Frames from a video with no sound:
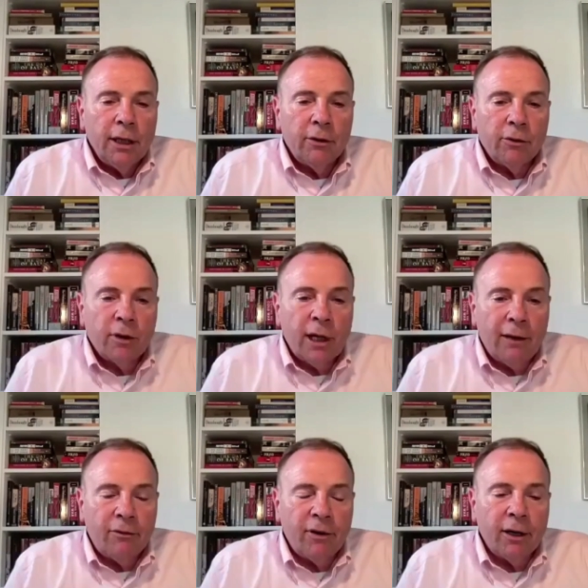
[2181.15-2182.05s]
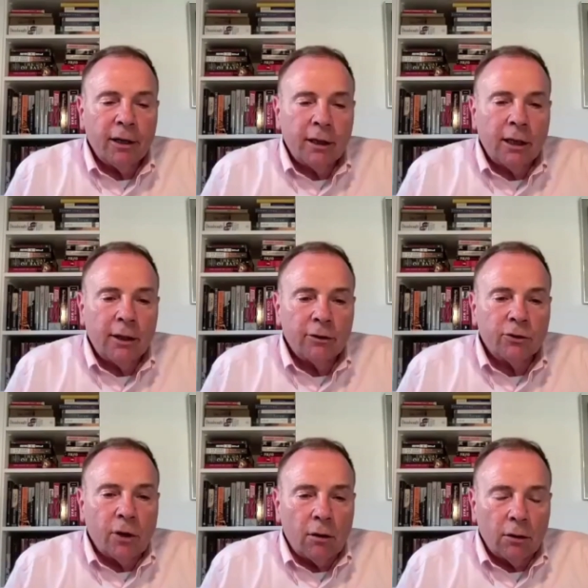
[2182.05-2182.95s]
is have very clear,
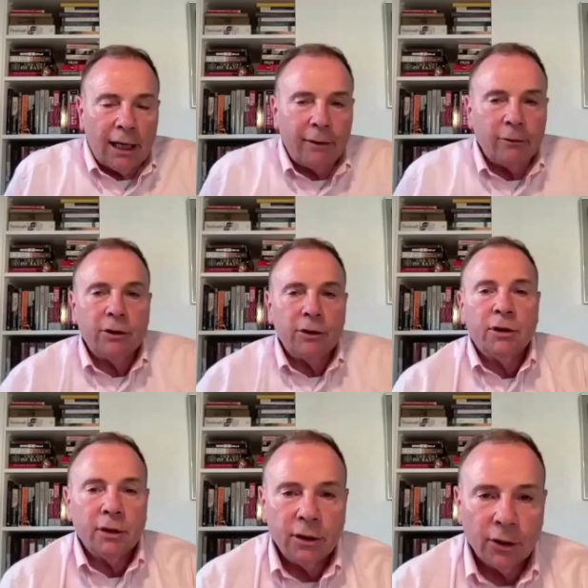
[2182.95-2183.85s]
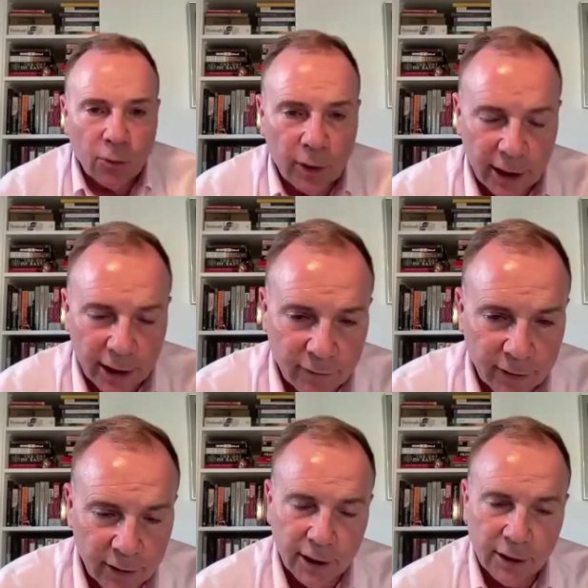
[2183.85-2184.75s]
strong language this week in
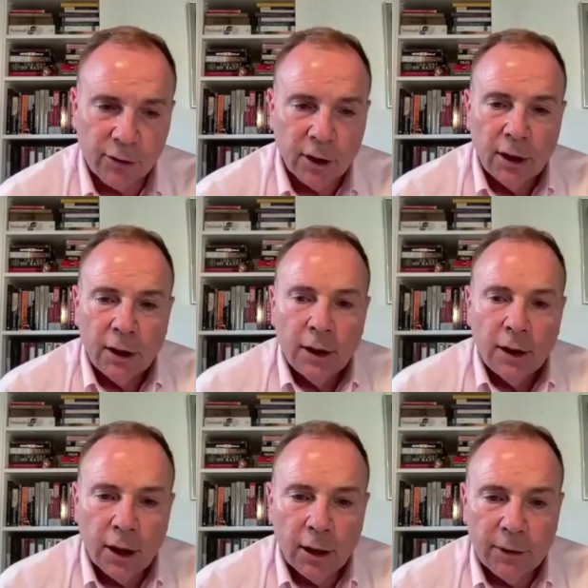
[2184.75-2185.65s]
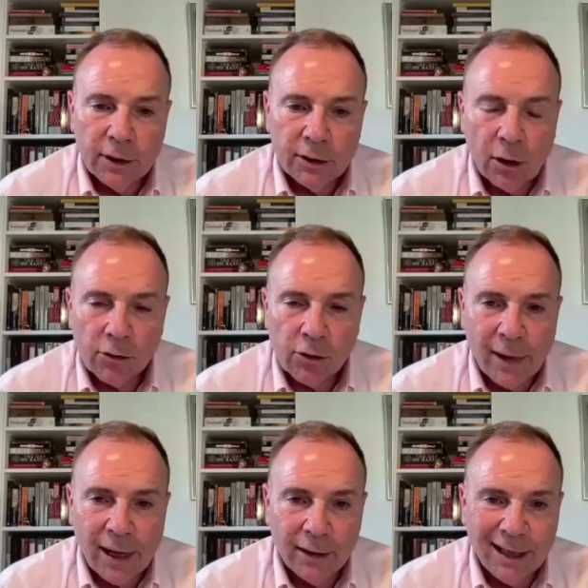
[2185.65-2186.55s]
Vilnius that talks
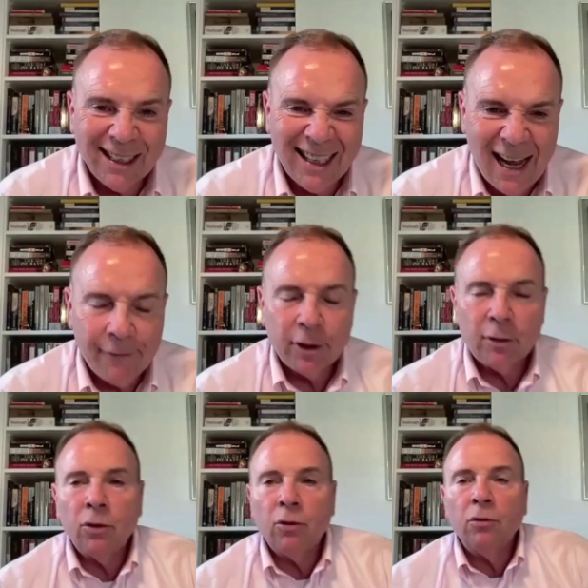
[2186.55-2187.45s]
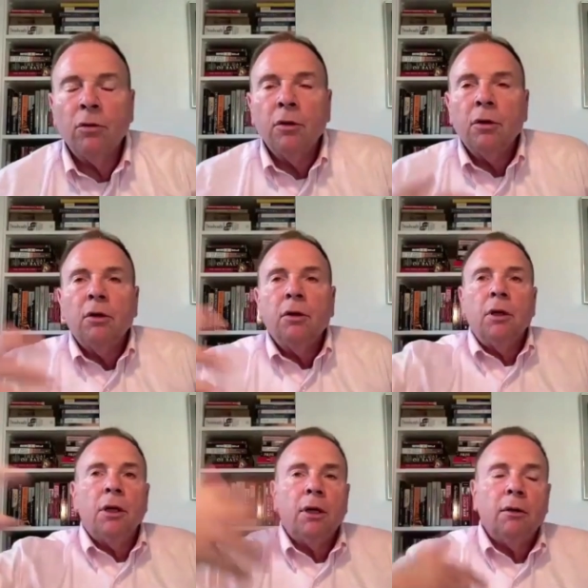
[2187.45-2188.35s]
about the inevitable
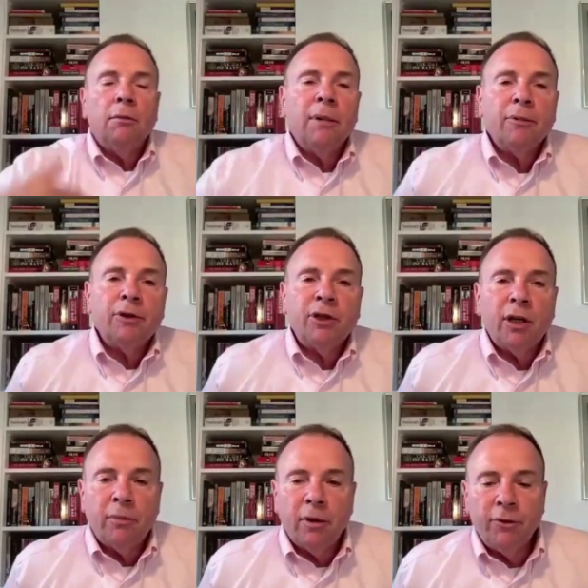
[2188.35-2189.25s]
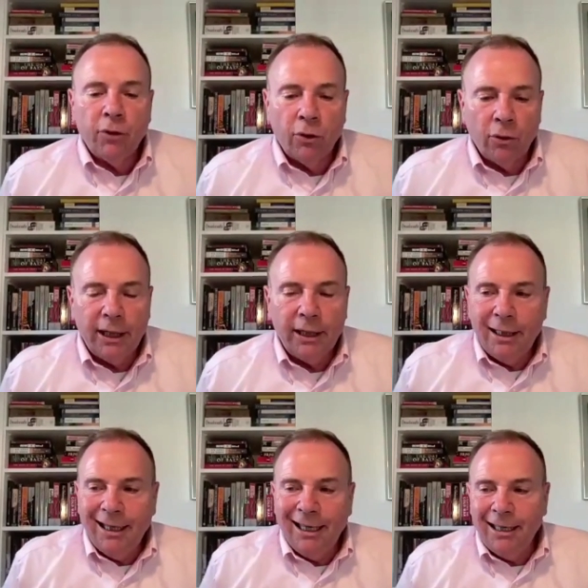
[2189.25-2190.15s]
membership of
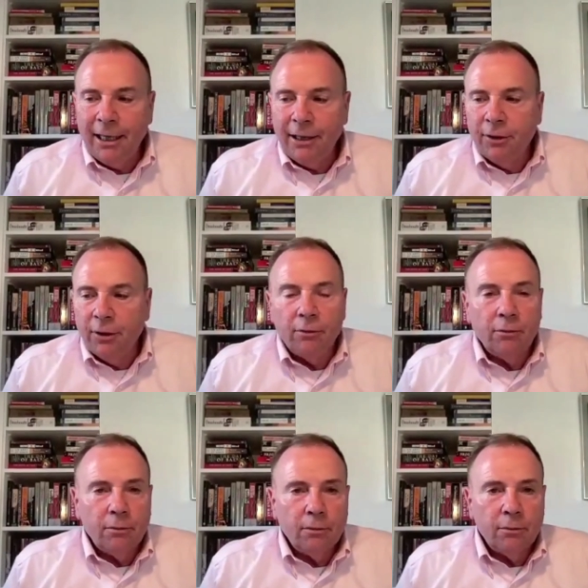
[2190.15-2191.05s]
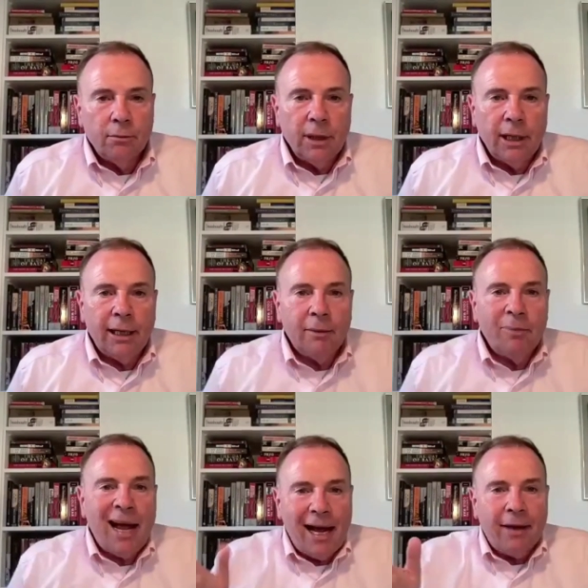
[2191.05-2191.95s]
Ukraine in NATO and a
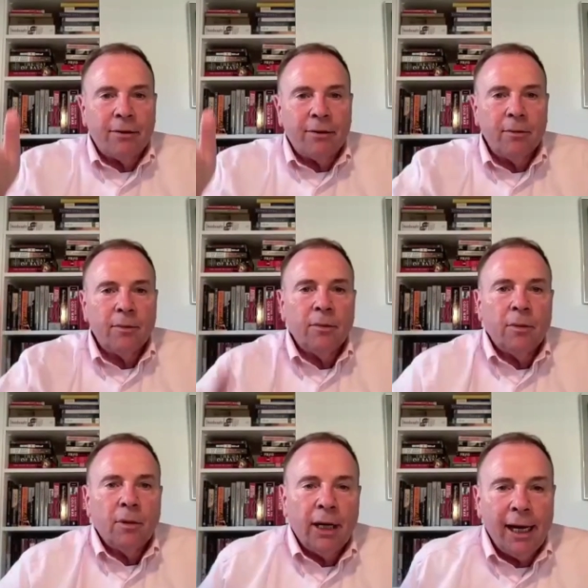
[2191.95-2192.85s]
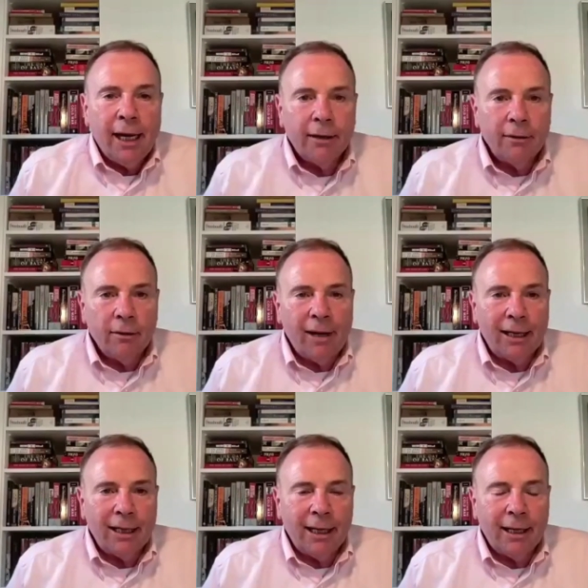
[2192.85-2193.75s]
path ahead of
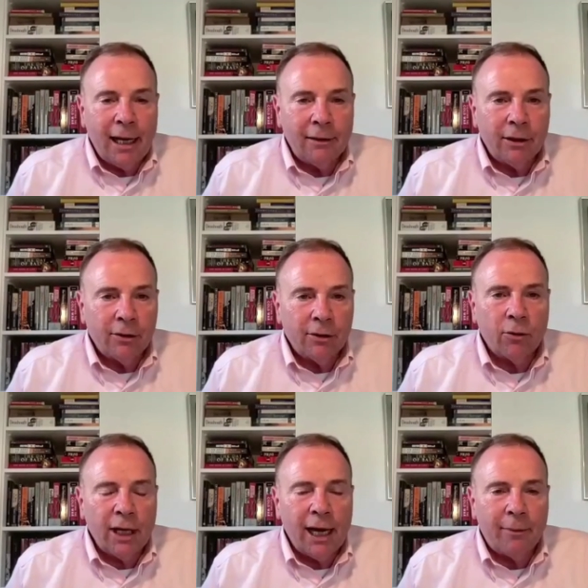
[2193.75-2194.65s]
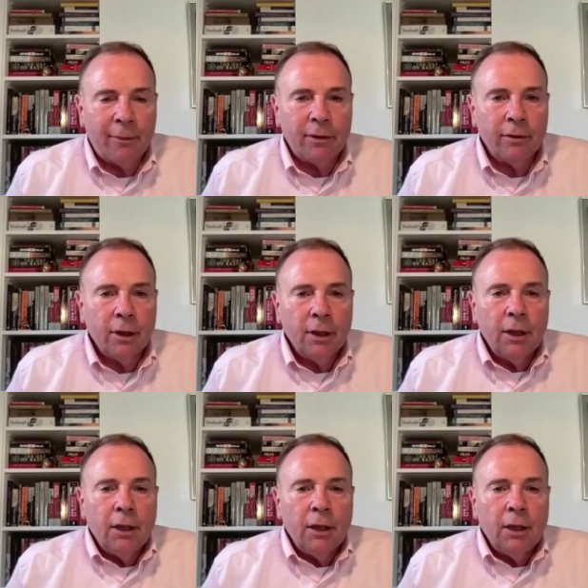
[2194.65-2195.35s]
how this is going to happen.